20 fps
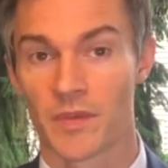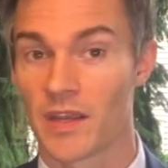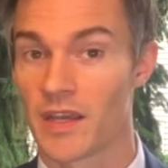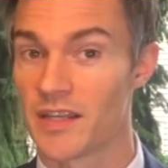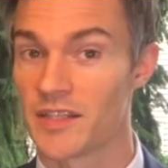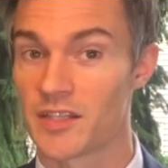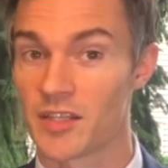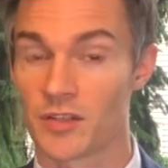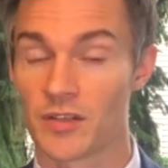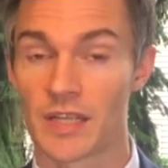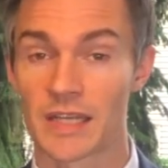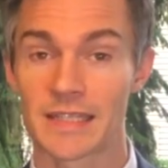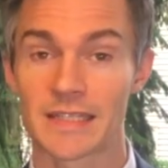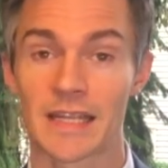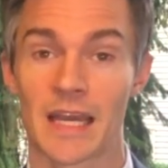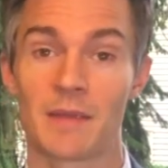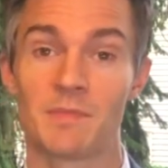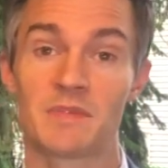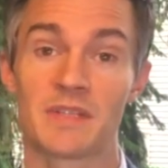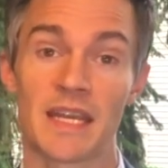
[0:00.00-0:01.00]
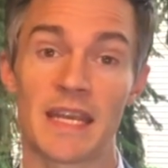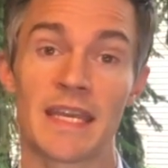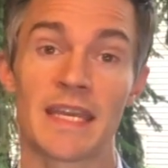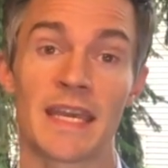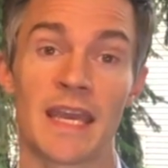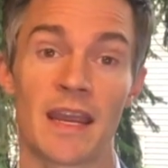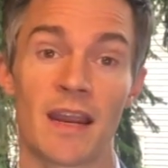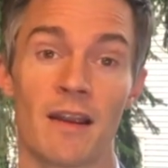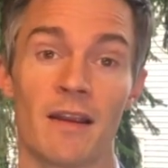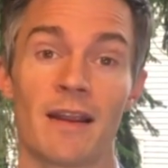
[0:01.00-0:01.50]
Until next time, take
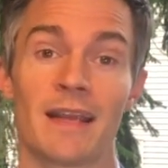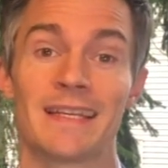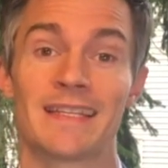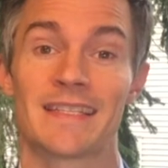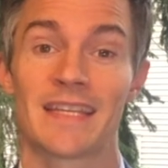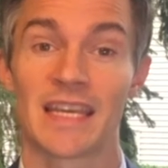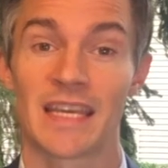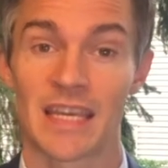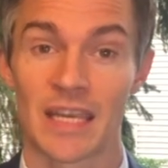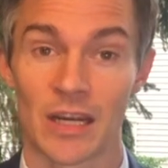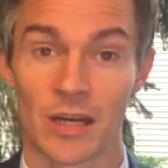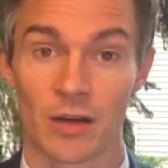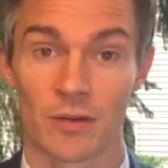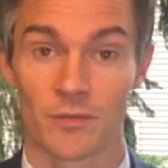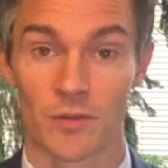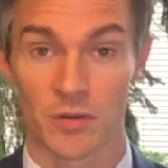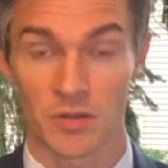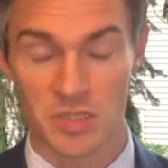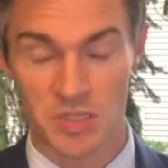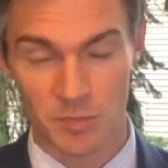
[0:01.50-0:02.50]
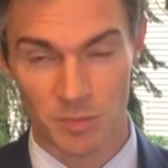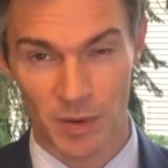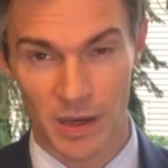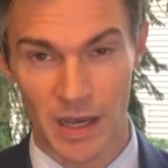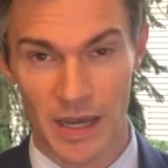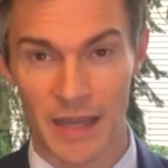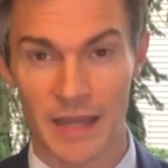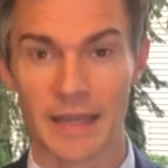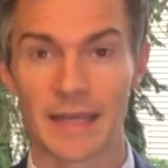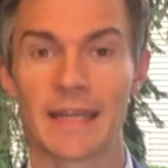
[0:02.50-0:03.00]
care and take care of your
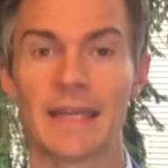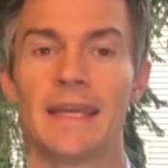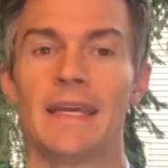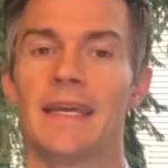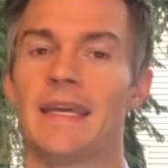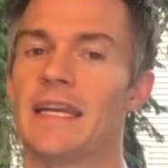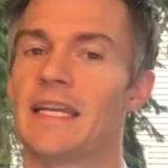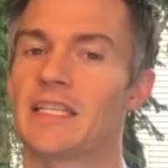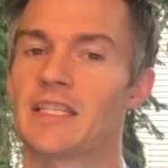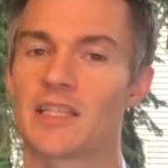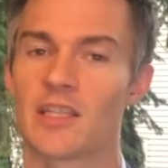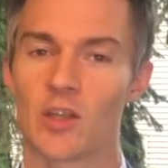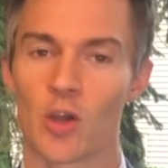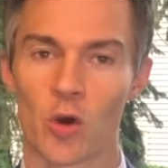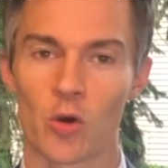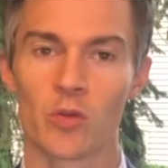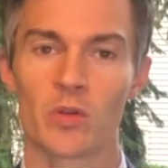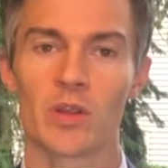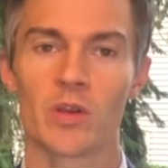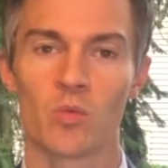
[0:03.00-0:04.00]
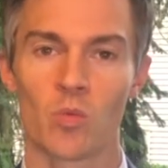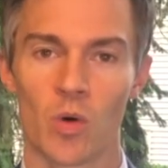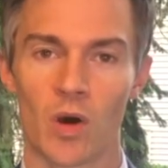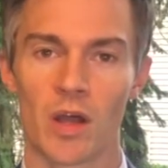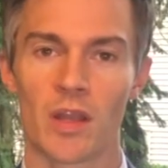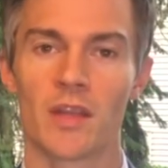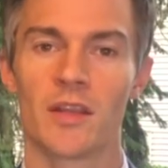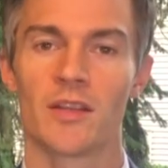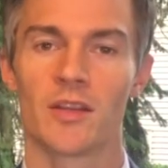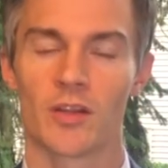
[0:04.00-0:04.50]
spine. It's the only
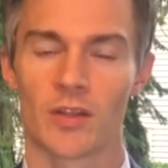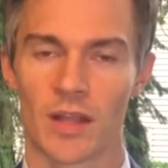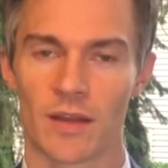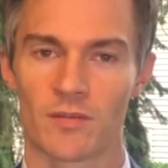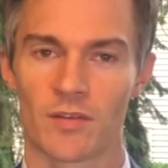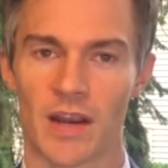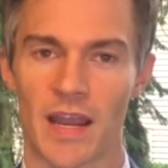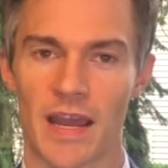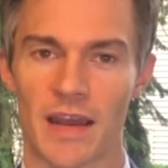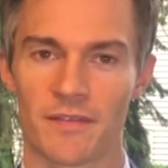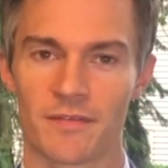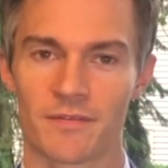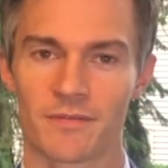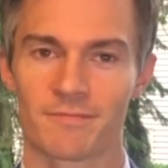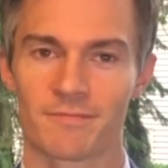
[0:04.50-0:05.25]
one you'll ever have.